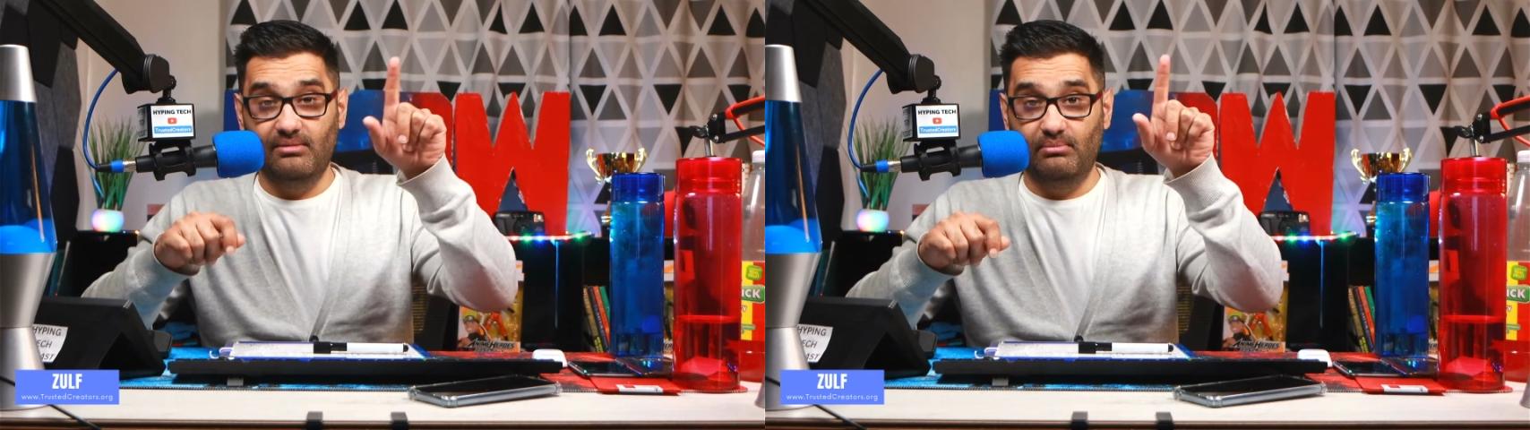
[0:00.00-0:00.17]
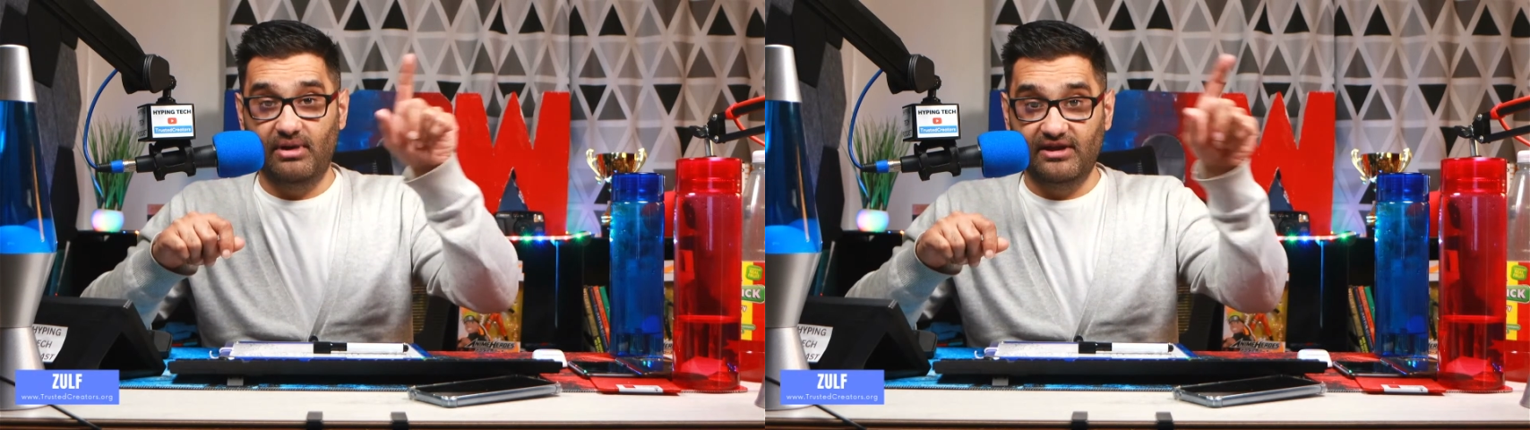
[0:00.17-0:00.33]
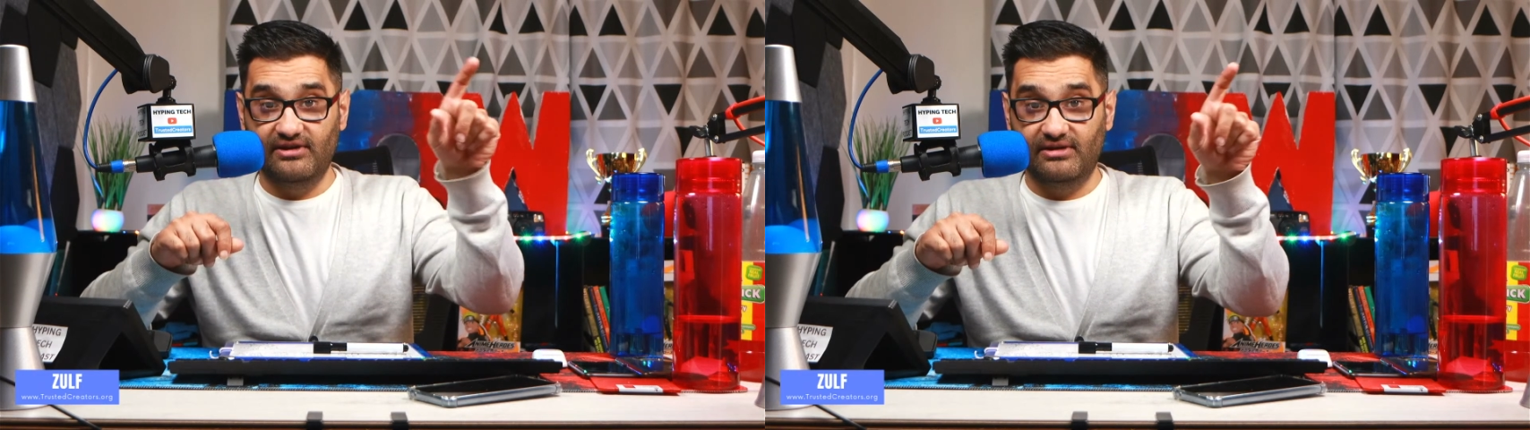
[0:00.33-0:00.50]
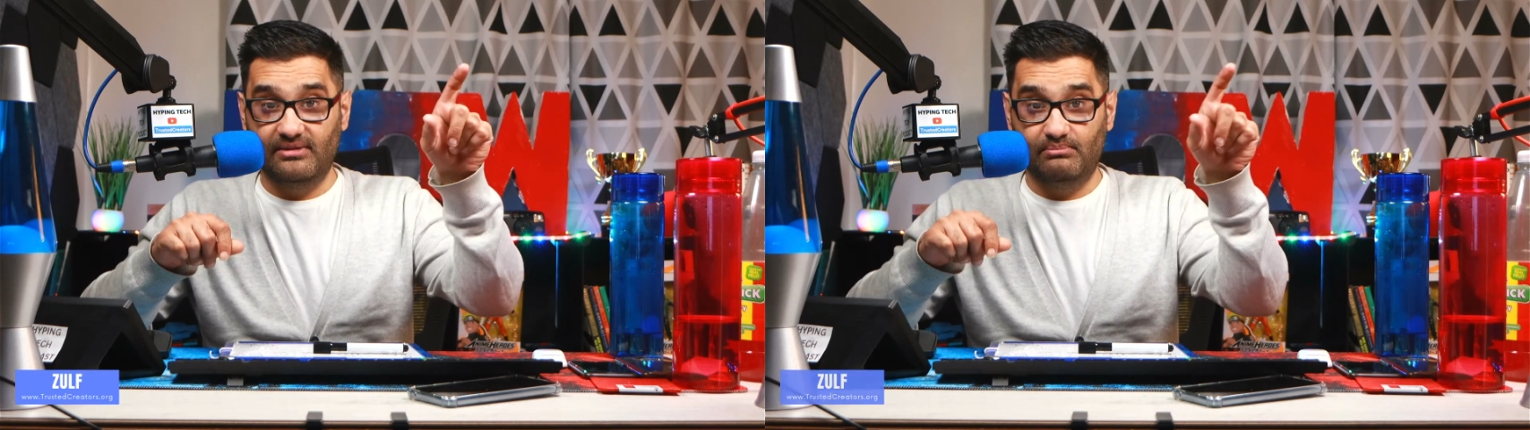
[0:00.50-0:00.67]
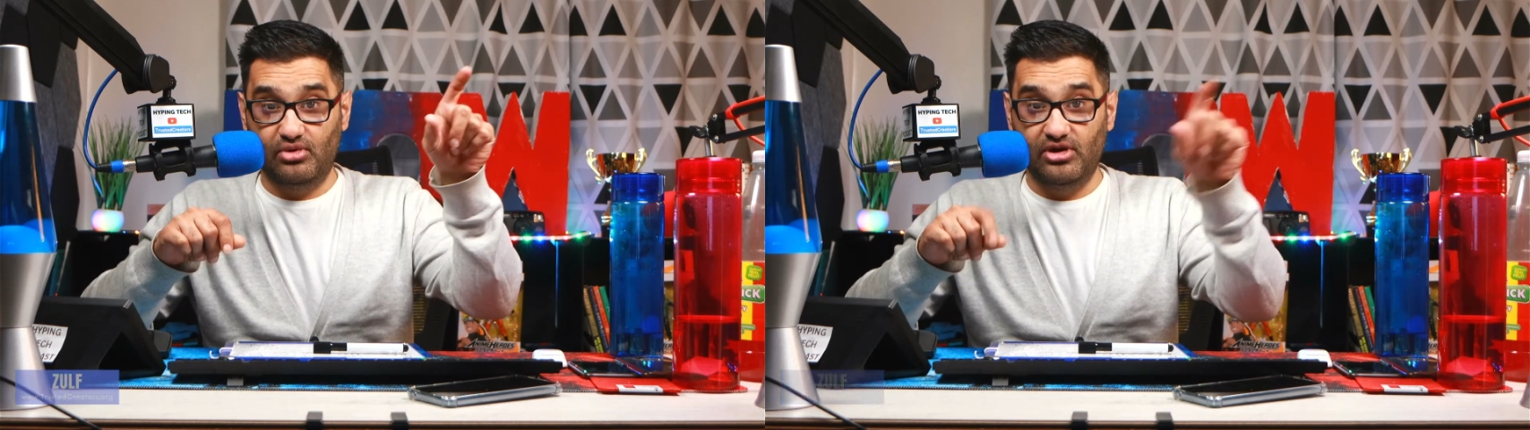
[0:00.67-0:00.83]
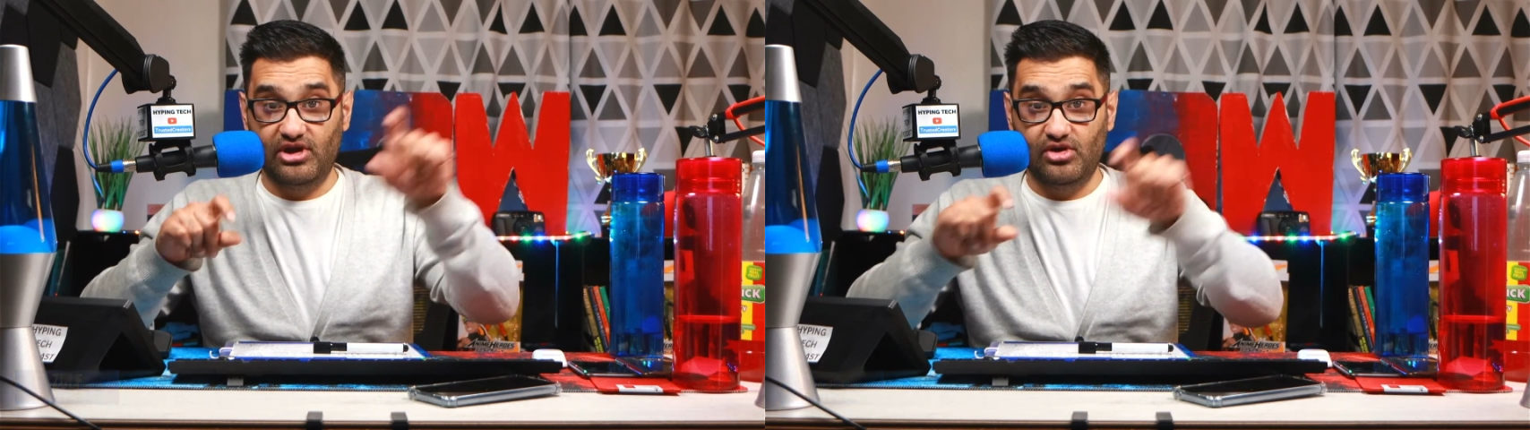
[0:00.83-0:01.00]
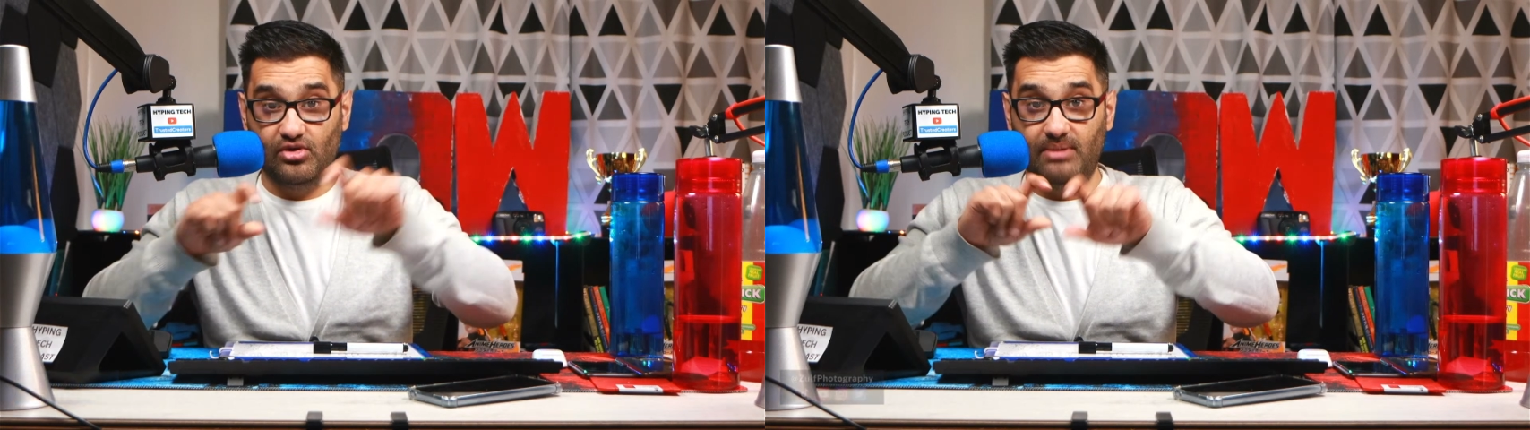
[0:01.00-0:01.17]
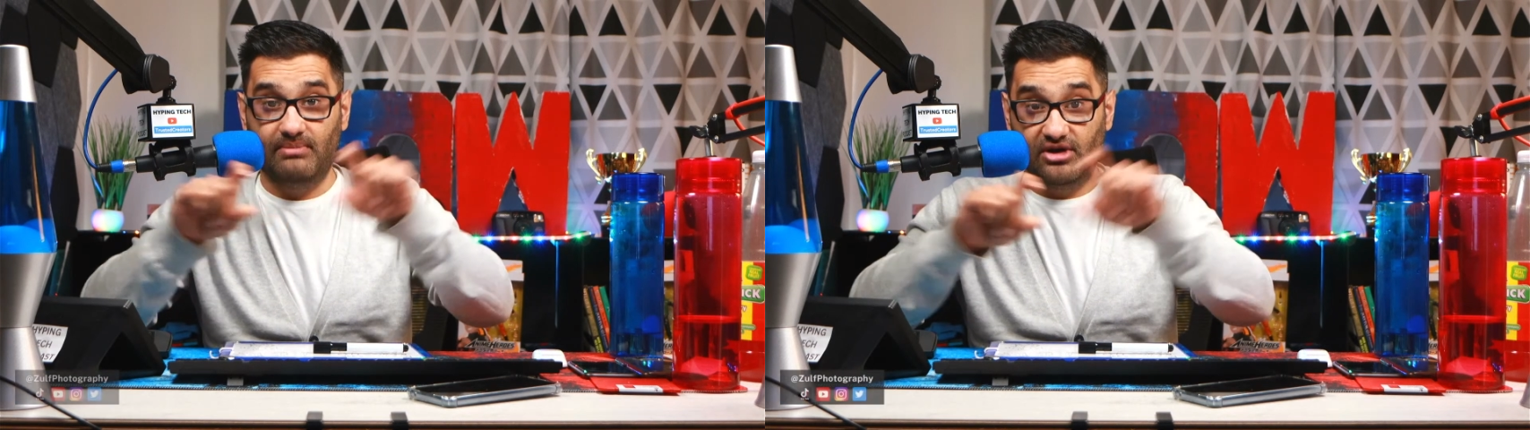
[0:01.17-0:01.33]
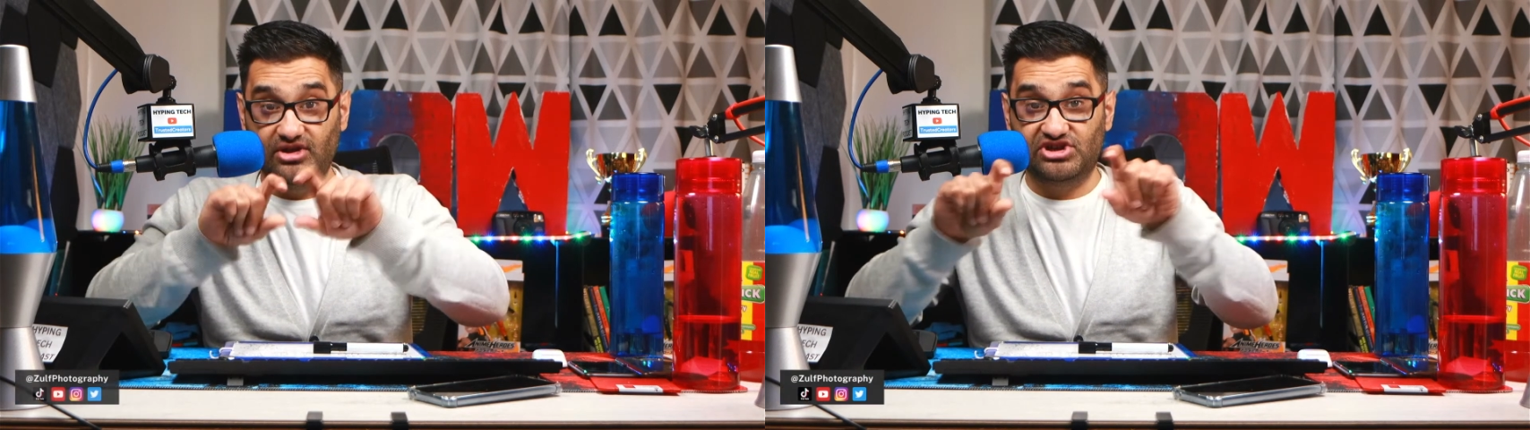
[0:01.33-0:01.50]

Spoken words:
by putting you on my other